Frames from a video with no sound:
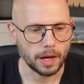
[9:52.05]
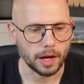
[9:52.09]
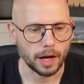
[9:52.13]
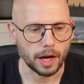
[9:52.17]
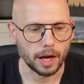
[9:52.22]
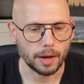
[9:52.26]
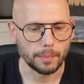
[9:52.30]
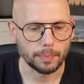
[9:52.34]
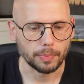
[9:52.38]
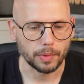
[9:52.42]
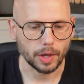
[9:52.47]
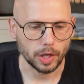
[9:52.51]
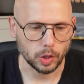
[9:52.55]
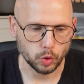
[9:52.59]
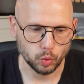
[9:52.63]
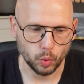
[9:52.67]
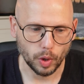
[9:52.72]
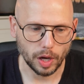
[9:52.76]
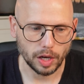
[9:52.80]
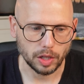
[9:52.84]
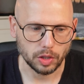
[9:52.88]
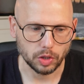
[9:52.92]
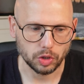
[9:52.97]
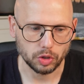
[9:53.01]
um, as
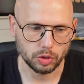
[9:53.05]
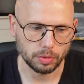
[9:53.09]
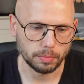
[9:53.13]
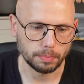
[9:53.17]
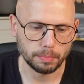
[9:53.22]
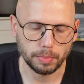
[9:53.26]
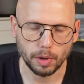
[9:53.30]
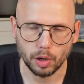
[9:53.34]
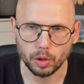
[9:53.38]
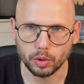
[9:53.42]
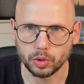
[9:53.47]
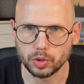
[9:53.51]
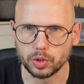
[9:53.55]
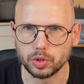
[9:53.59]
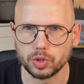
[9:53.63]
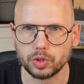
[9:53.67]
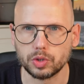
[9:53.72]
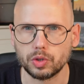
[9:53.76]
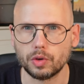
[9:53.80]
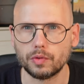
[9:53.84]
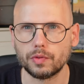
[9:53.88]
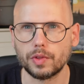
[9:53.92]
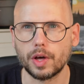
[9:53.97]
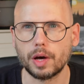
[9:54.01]
well as some blogs and
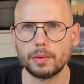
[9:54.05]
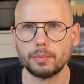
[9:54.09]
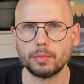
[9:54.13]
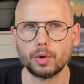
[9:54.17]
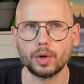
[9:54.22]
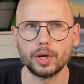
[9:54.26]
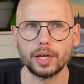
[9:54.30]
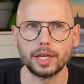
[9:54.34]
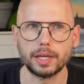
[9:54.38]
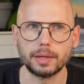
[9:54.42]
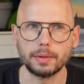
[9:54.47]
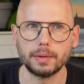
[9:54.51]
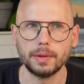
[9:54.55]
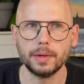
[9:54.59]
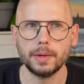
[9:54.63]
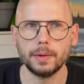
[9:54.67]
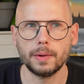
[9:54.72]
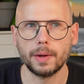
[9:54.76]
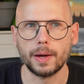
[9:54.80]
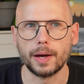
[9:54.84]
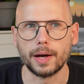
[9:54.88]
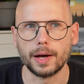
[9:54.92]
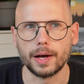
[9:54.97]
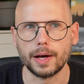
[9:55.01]
stuff that I'm writing
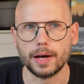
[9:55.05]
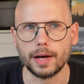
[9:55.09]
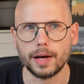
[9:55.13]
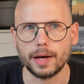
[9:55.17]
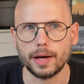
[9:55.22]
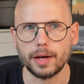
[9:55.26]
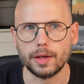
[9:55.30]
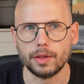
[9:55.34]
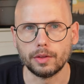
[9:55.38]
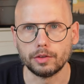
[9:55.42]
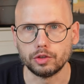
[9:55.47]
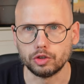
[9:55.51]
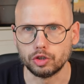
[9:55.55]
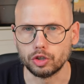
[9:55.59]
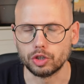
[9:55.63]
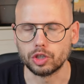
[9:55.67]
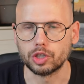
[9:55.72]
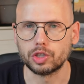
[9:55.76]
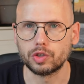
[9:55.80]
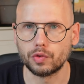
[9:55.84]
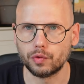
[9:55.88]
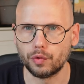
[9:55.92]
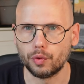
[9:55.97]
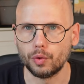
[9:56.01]
uh,
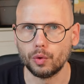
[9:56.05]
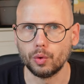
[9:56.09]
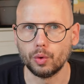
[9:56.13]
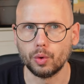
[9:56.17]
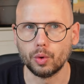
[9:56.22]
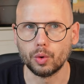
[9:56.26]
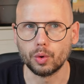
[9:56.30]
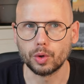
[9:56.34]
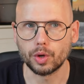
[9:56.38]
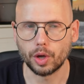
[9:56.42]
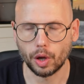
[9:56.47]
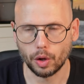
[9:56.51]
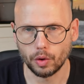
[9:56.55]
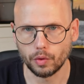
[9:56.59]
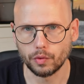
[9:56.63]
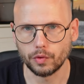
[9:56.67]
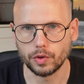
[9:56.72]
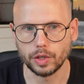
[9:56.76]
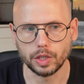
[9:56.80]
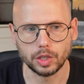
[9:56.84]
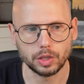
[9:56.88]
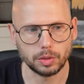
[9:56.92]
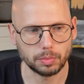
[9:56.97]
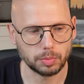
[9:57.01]
just for
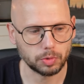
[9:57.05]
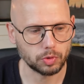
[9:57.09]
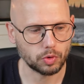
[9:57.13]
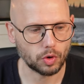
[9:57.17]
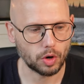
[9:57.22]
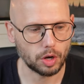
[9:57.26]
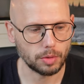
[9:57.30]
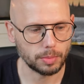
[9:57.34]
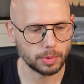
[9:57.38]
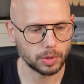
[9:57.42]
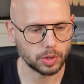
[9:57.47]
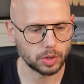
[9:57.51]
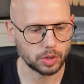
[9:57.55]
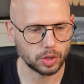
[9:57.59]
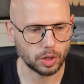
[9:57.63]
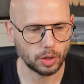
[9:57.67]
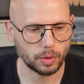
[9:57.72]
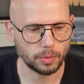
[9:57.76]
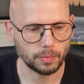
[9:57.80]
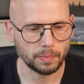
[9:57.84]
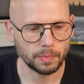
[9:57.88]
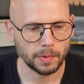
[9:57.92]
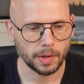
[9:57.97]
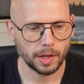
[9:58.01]
Ko-fi subscribers.
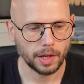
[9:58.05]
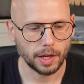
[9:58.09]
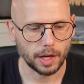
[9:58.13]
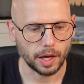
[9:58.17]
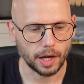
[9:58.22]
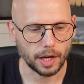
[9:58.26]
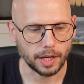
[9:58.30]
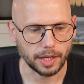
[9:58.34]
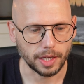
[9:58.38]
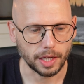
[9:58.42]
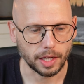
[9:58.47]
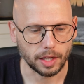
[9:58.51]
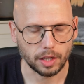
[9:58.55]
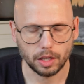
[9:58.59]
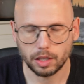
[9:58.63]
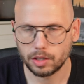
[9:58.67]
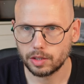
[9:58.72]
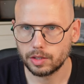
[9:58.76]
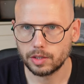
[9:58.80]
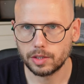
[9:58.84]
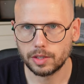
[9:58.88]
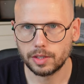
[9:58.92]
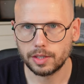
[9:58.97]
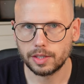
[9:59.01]
So uh, yeah,
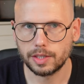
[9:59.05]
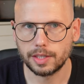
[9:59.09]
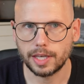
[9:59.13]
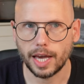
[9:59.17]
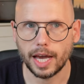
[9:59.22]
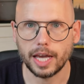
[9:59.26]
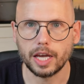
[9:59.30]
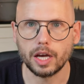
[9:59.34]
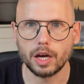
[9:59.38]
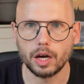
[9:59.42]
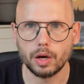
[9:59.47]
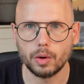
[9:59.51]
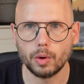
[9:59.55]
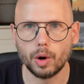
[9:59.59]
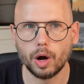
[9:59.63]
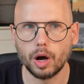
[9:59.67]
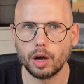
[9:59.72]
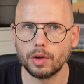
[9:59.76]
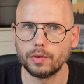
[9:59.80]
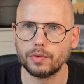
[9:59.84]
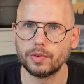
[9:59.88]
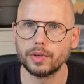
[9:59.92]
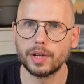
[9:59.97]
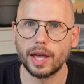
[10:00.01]

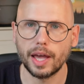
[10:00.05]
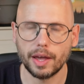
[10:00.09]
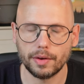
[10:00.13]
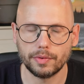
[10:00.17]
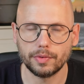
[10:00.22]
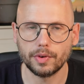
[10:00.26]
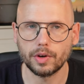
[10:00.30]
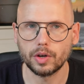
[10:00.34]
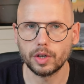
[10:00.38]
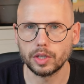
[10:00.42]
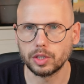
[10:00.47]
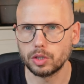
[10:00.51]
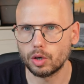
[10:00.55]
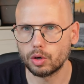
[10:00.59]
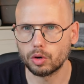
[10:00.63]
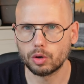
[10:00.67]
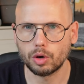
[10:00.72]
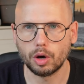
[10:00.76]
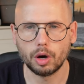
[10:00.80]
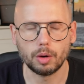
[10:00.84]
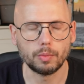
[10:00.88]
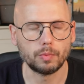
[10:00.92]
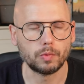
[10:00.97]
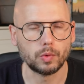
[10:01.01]

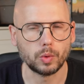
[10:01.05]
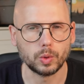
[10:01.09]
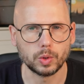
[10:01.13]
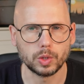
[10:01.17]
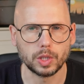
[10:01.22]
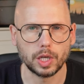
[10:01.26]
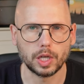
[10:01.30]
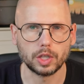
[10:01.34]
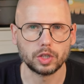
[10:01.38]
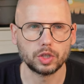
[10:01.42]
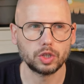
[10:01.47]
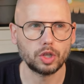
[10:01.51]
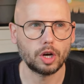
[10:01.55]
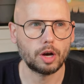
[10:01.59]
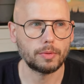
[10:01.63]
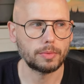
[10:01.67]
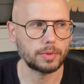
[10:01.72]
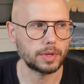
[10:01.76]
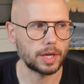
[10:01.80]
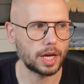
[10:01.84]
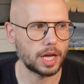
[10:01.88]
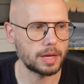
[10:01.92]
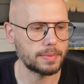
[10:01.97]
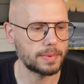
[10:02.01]
ko-fi.com forward slash
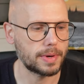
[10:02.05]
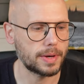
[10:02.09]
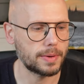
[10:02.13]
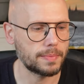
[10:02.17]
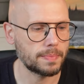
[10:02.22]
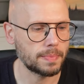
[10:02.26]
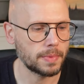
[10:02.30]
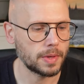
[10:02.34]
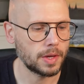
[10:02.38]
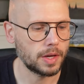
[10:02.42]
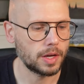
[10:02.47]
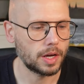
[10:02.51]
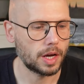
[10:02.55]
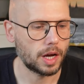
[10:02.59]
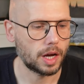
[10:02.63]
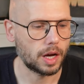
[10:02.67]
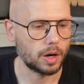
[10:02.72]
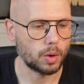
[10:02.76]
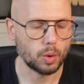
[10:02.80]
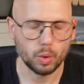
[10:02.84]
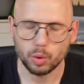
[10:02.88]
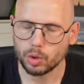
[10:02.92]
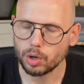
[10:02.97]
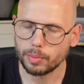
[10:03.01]
Gamer.
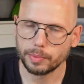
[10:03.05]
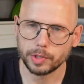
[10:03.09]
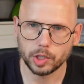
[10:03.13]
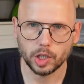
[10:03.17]
Uh, or come